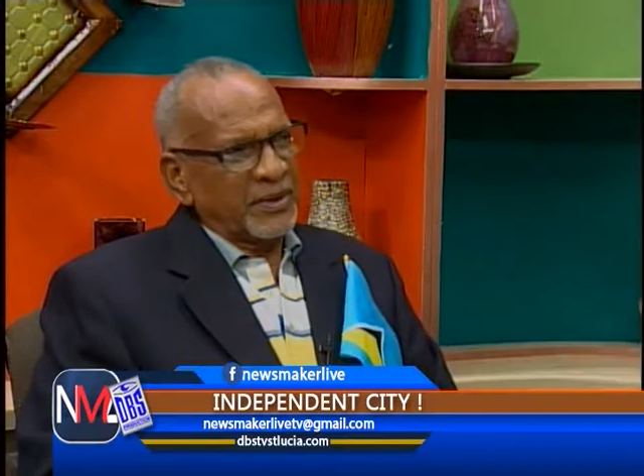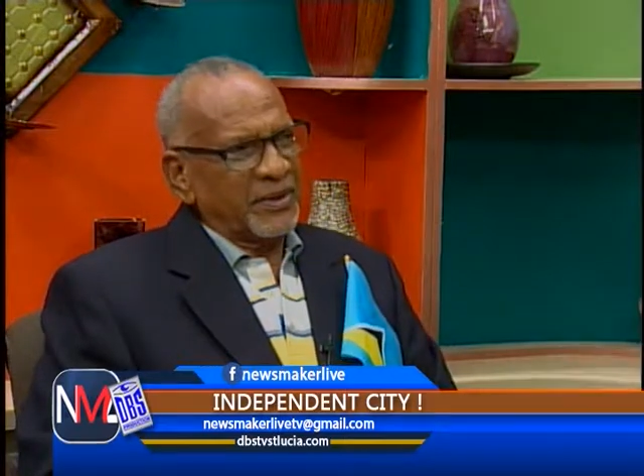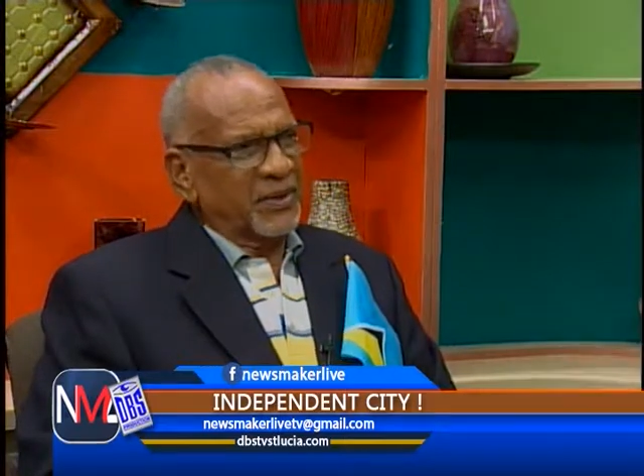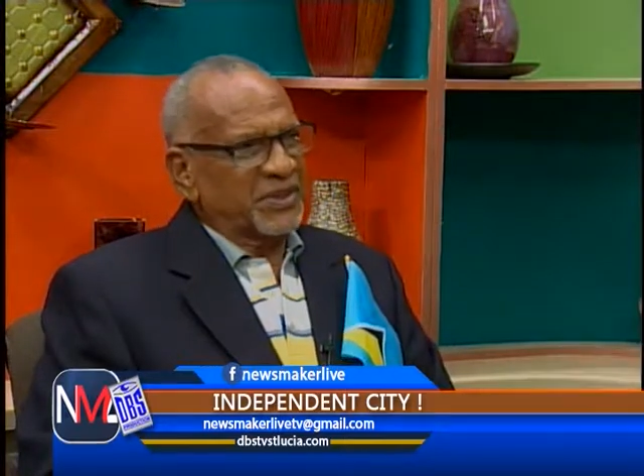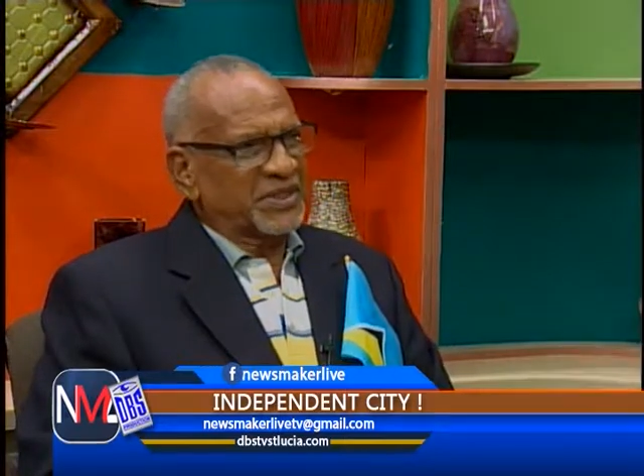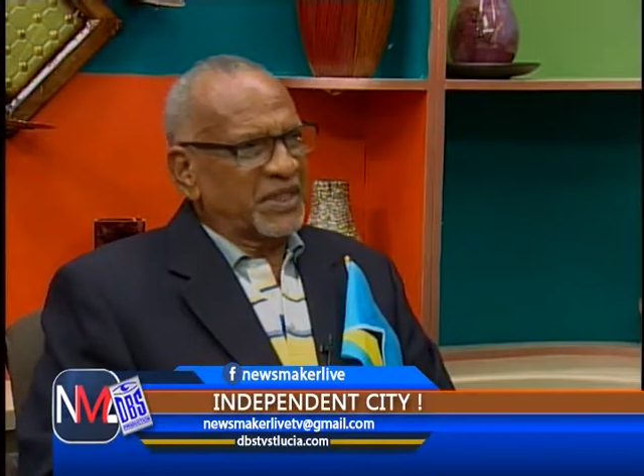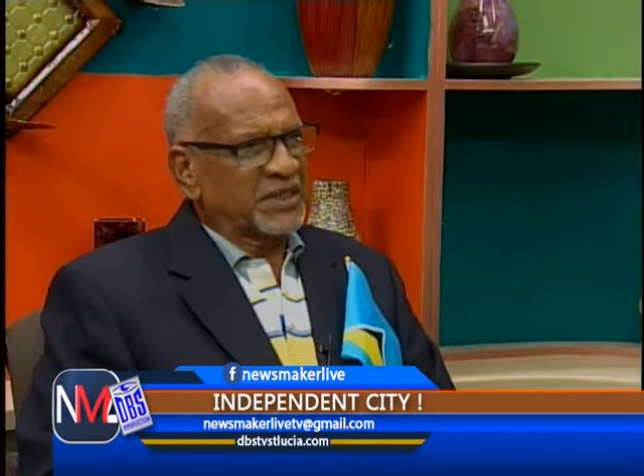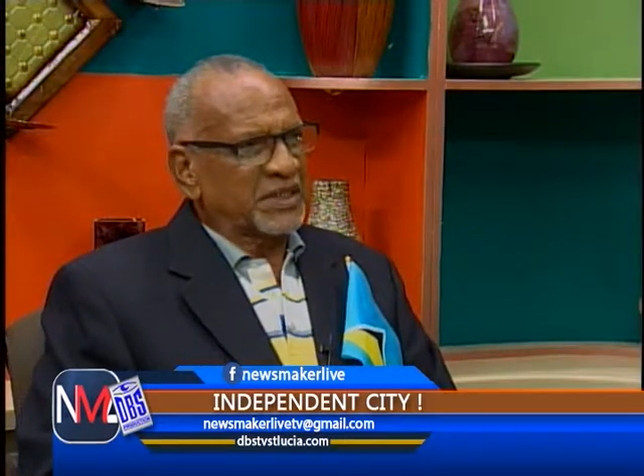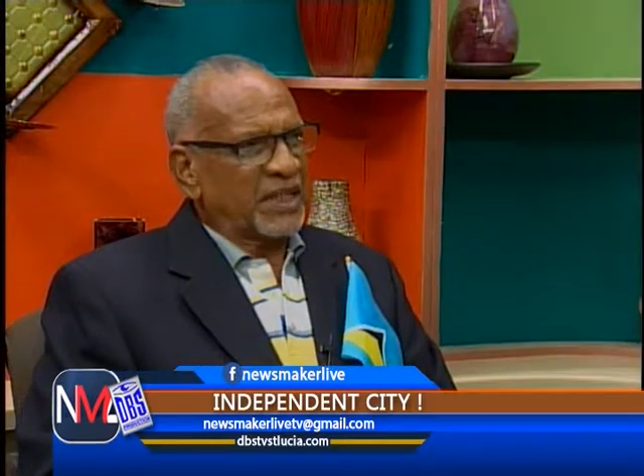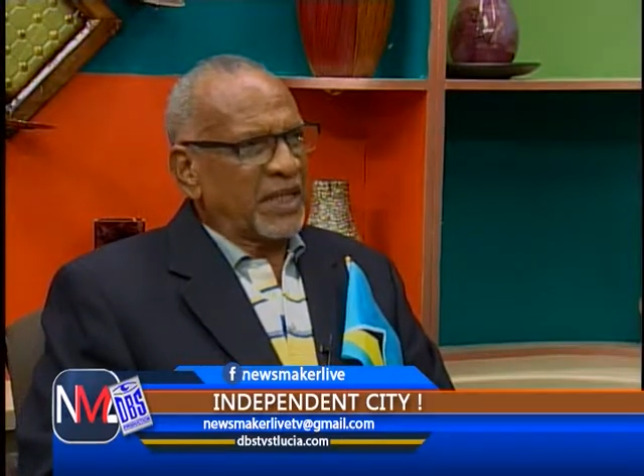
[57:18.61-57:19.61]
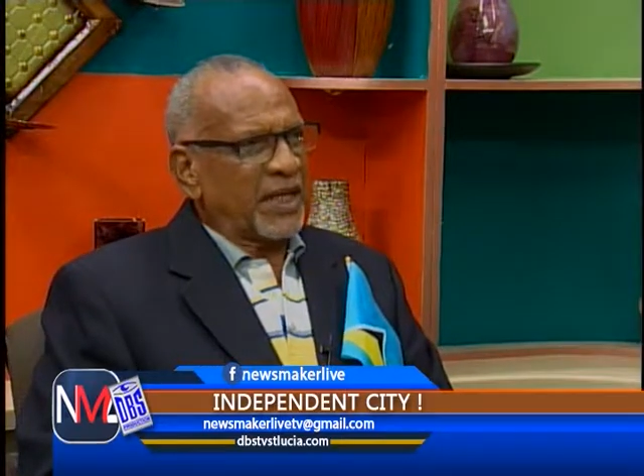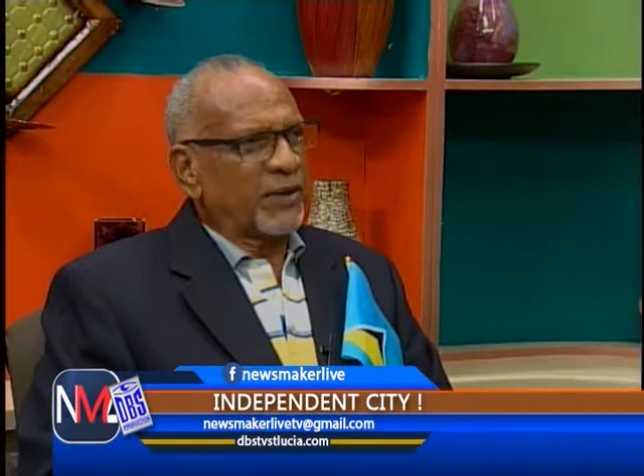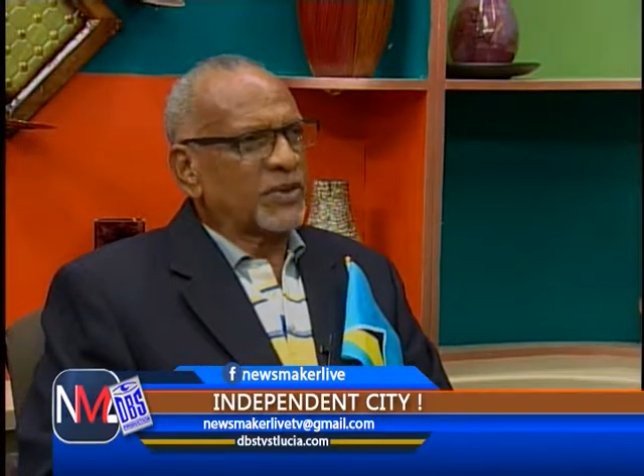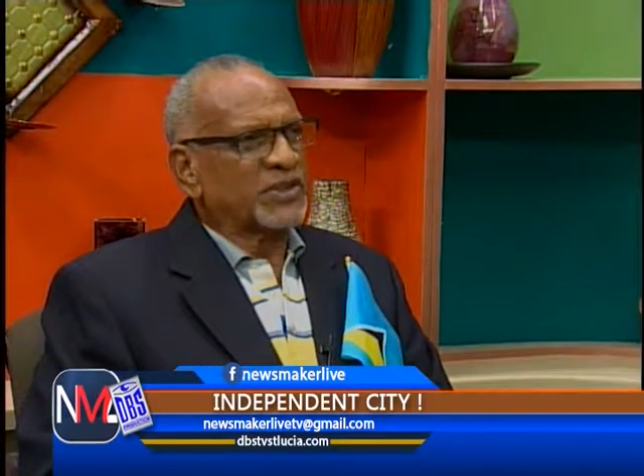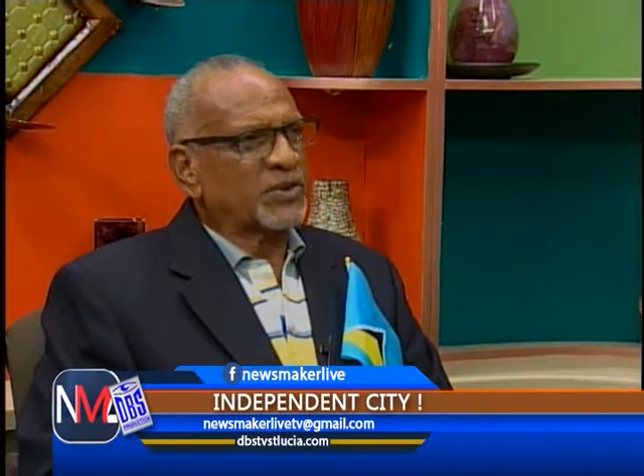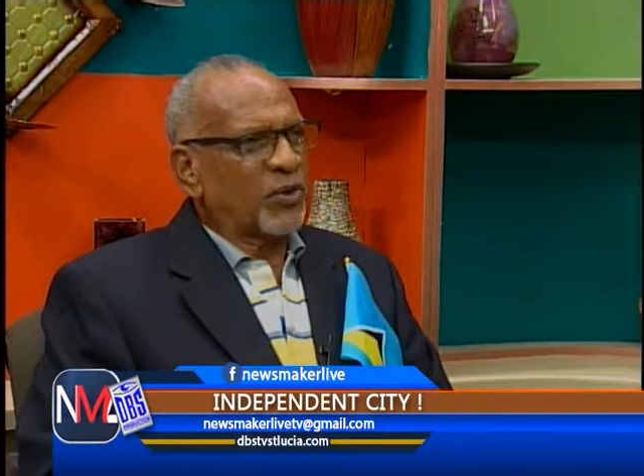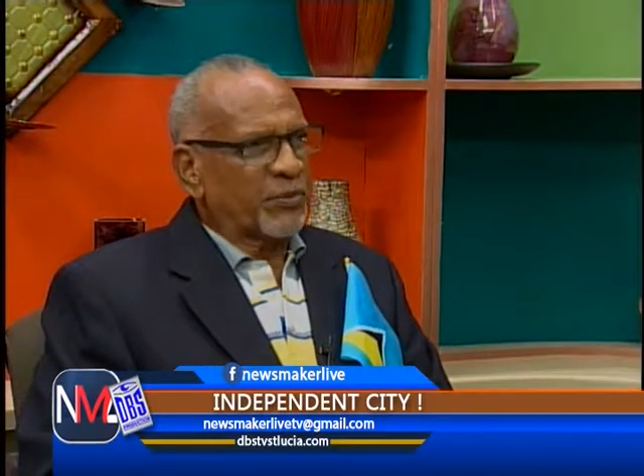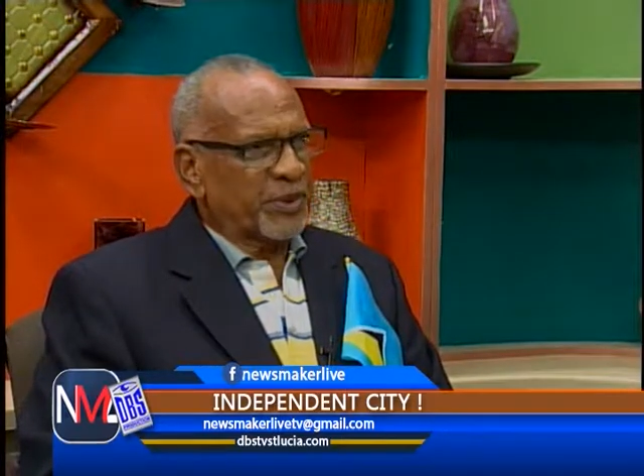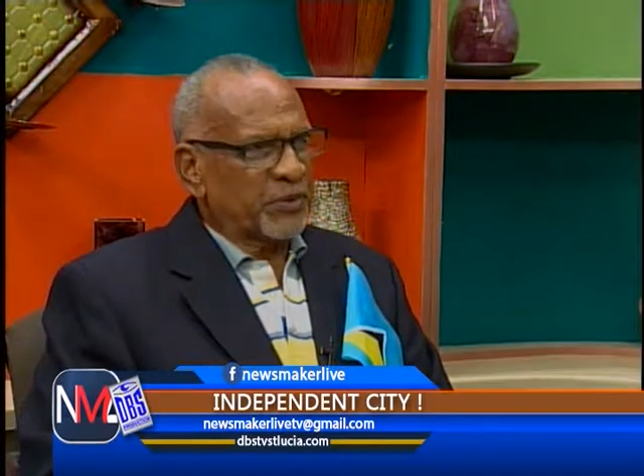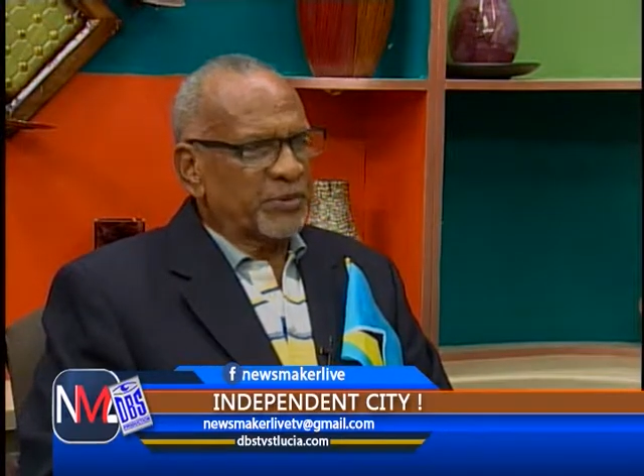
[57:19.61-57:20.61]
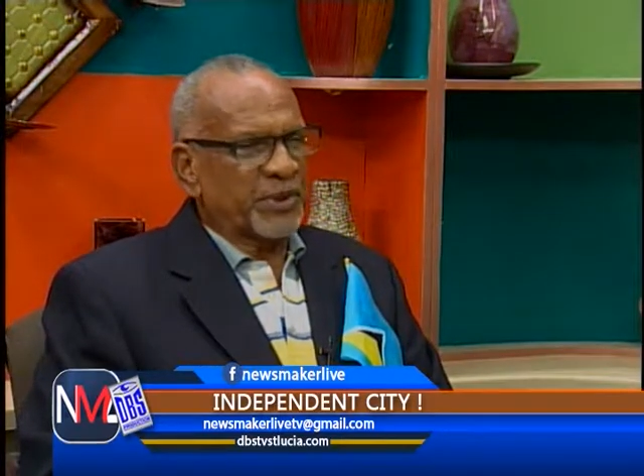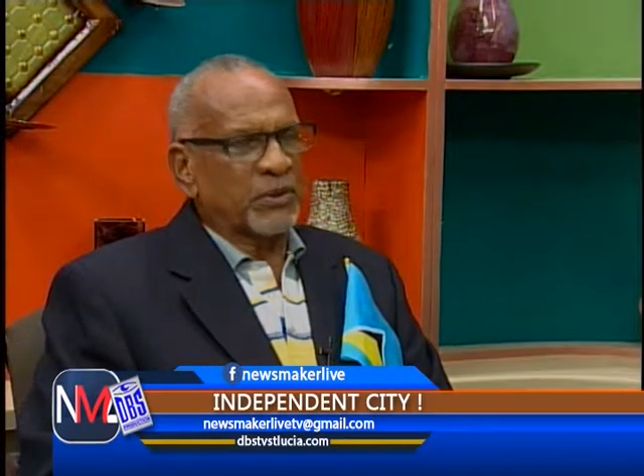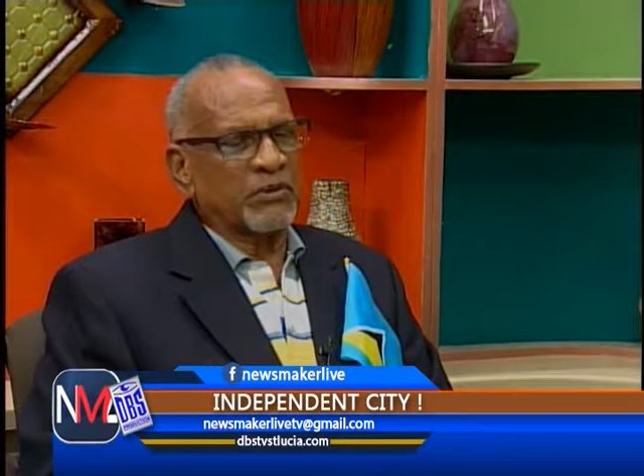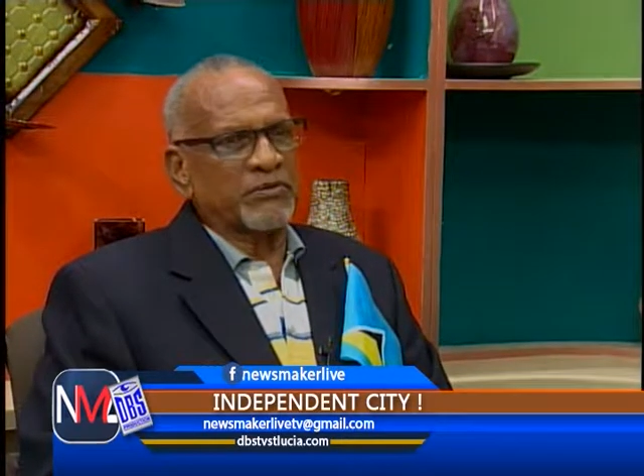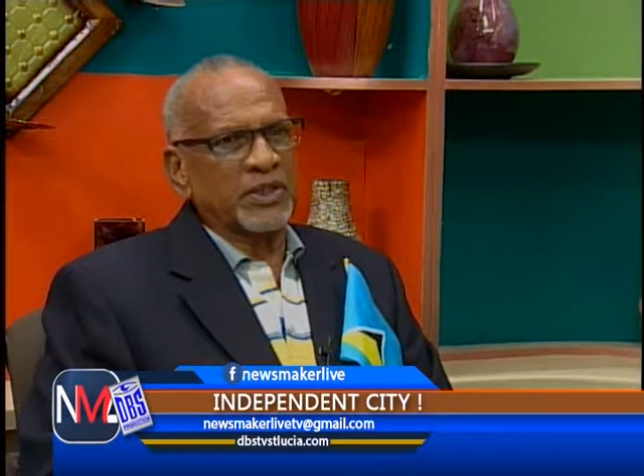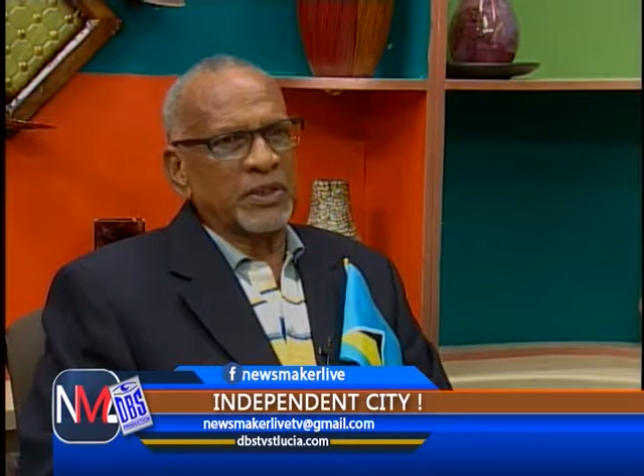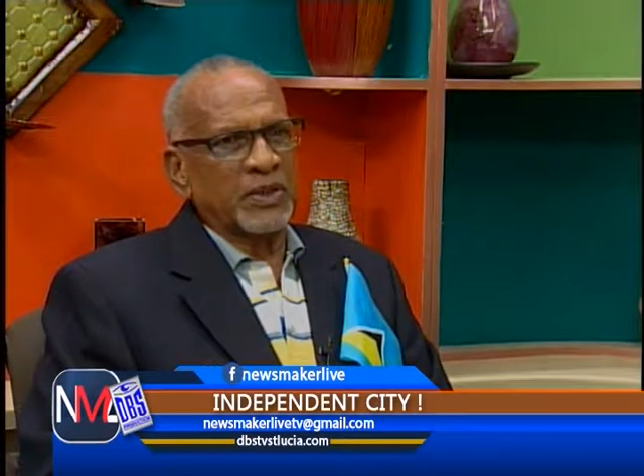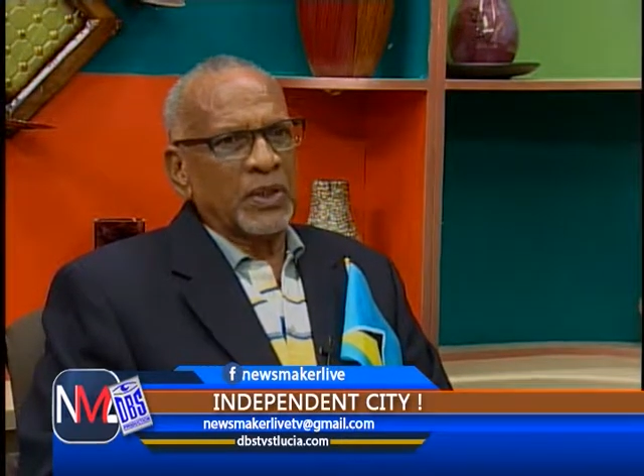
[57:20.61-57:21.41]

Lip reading: Those days I was hoping would be over.